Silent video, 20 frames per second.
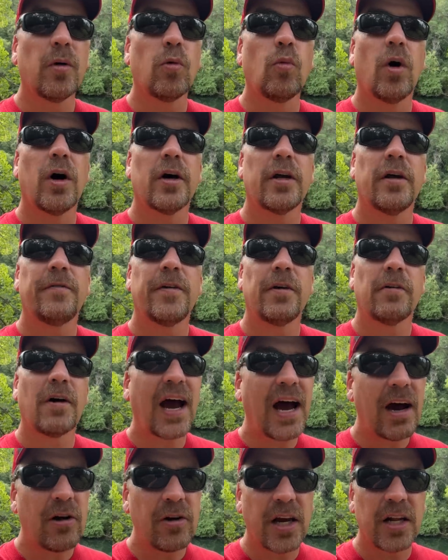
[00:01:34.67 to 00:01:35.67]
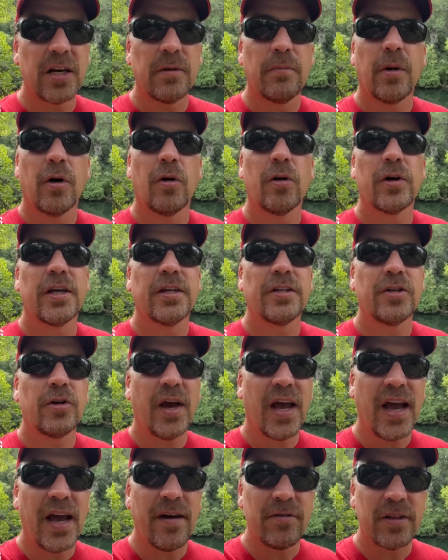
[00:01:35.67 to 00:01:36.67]
one, if you're out on a boat and you
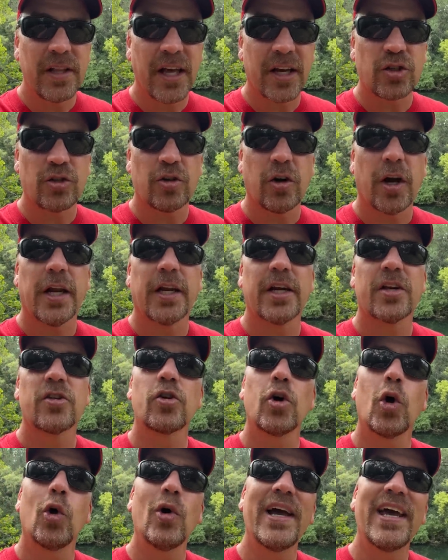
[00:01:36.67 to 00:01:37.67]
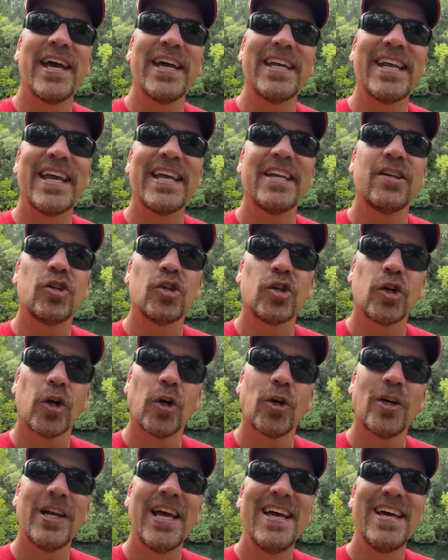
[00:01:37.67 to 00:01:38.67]
have electronics, go ahead and
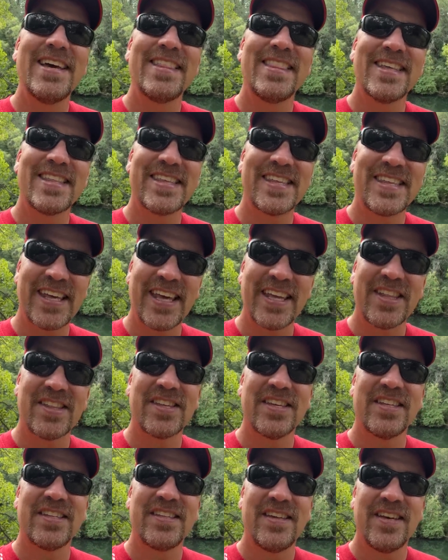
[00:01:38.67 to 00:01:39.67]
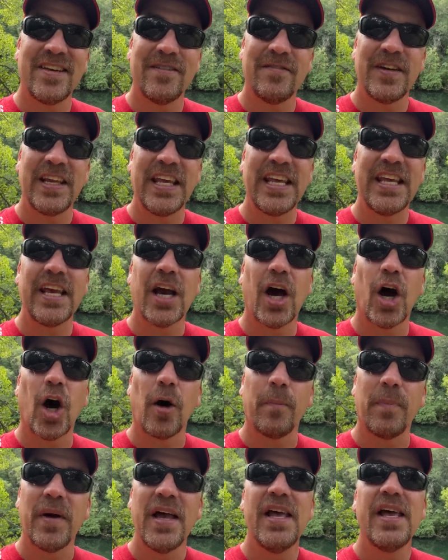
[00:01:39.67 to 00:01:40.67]
turn the sensitivity
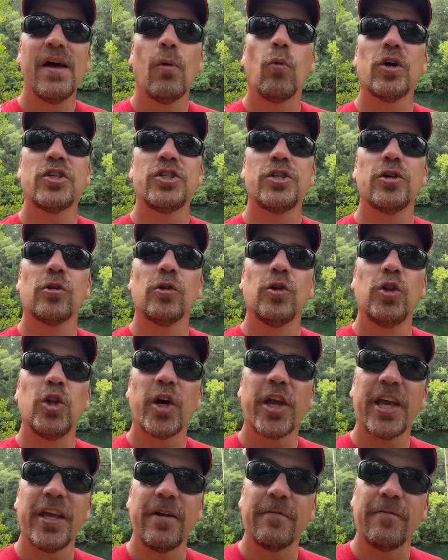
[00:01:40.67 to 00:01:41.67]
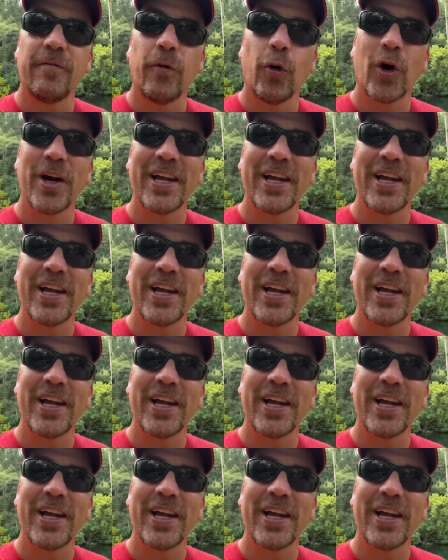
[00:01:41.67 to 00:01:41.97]
up. What you're looking for